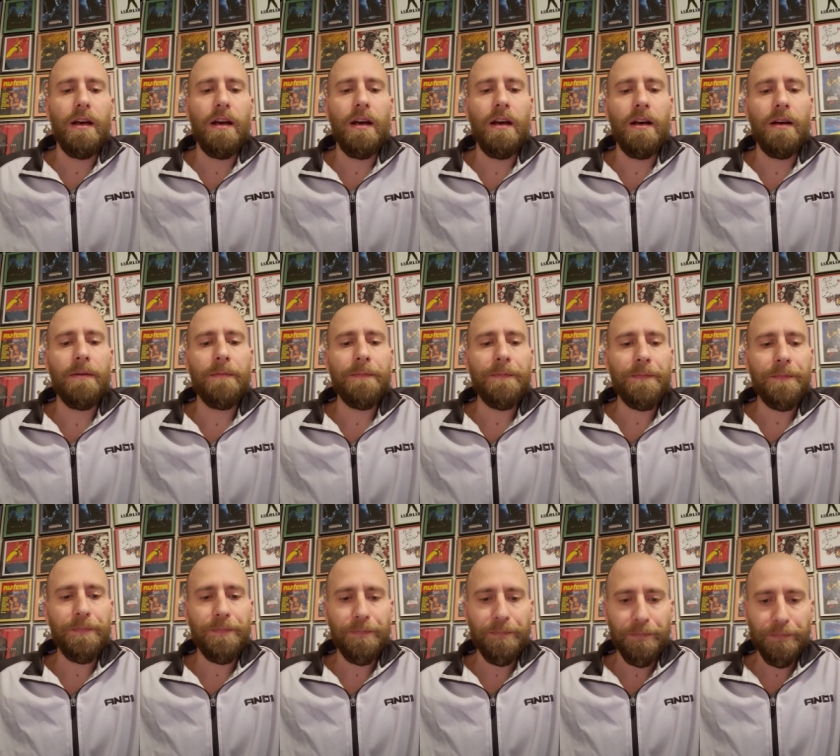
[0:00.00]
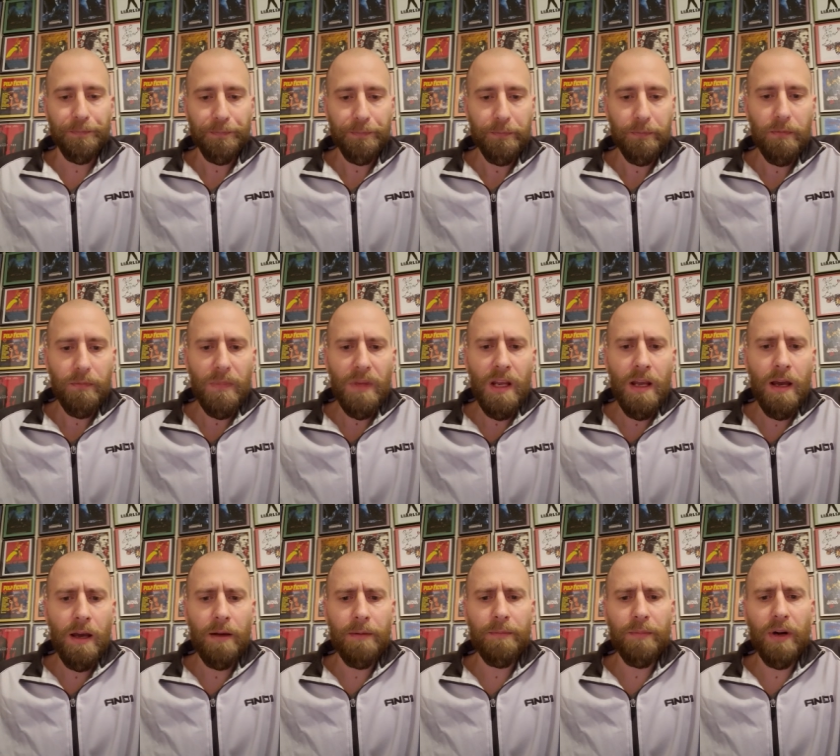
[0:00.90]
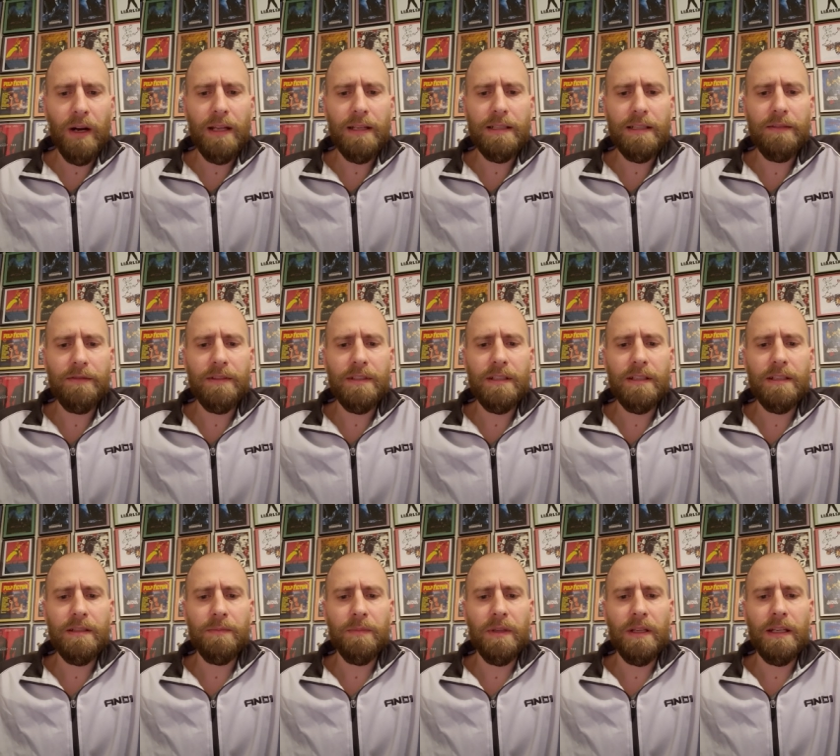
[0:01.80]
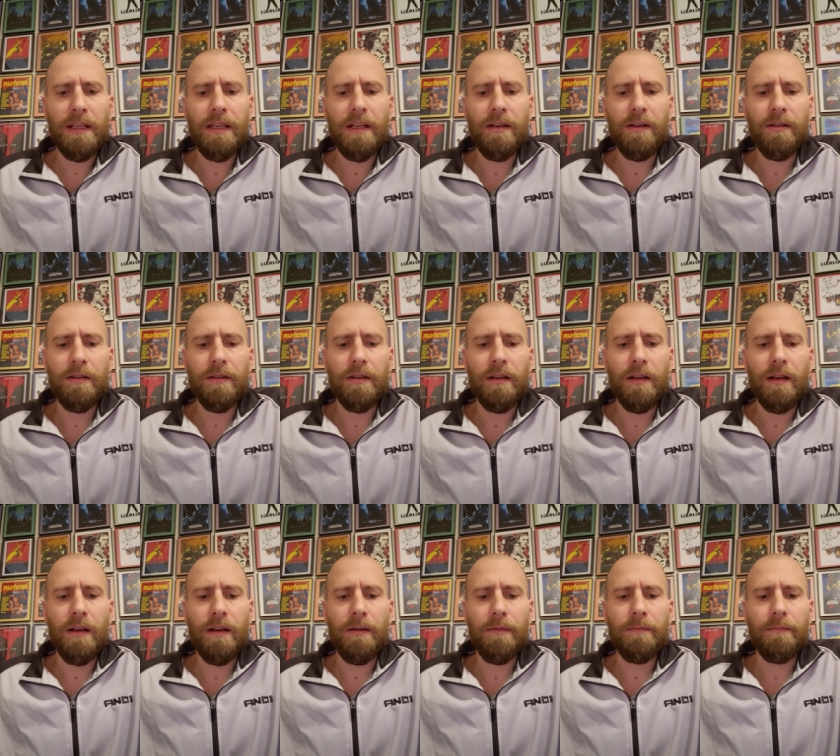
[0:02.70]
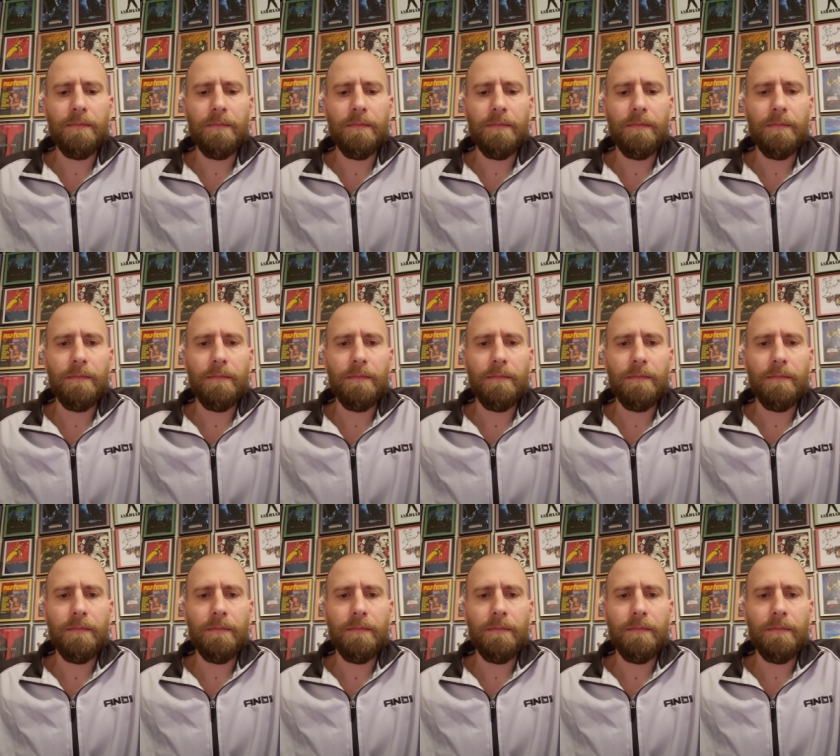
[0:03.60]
Um, Brian Stevenson is played here. Um,